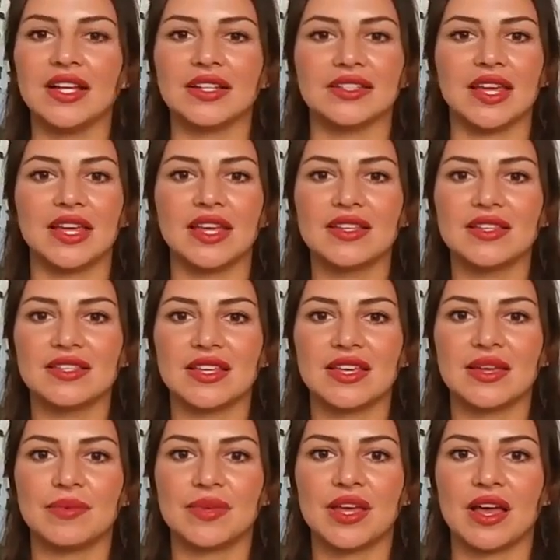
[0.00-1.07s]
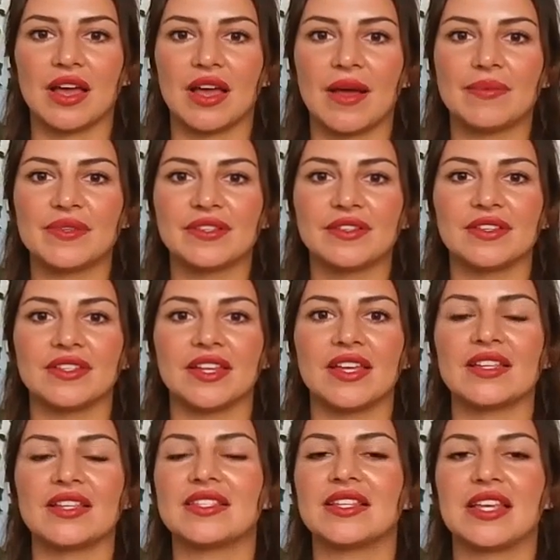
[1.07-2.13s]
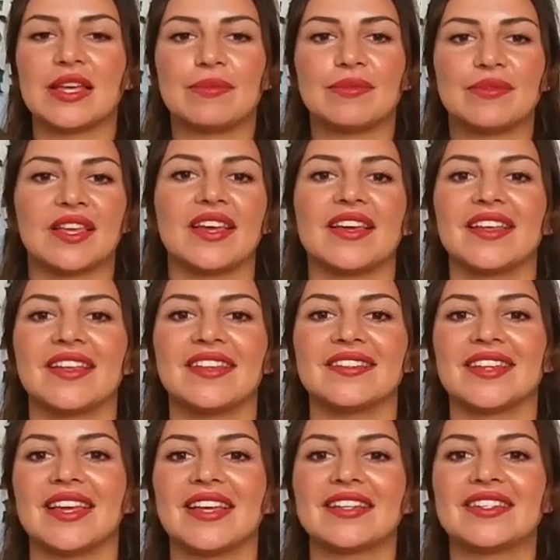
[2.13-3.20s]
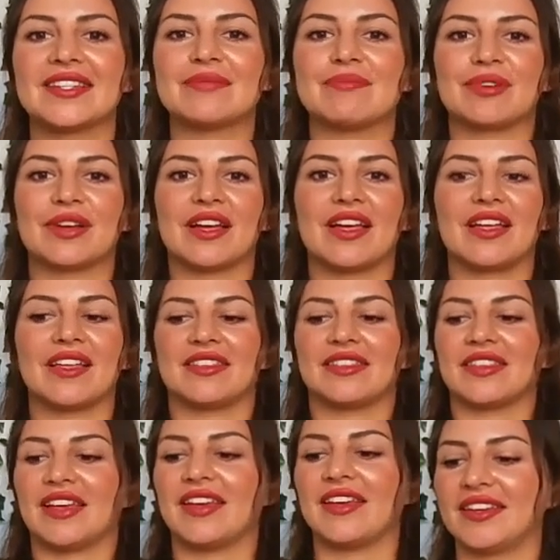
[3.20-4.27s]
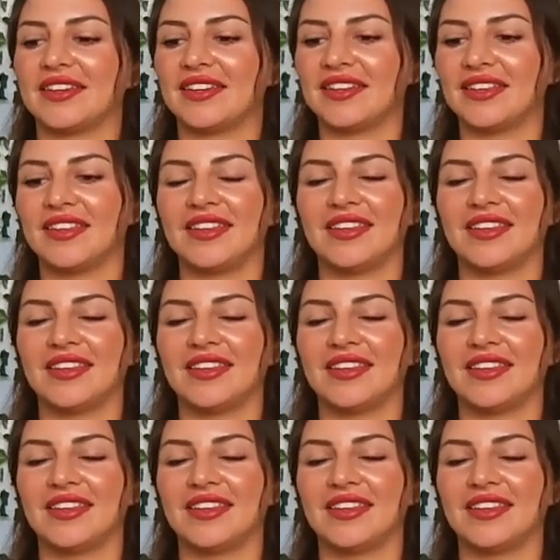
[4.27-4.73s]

yeah. Take a sip. Yeah, absolutely. Take a sip. Take a deep breath. Like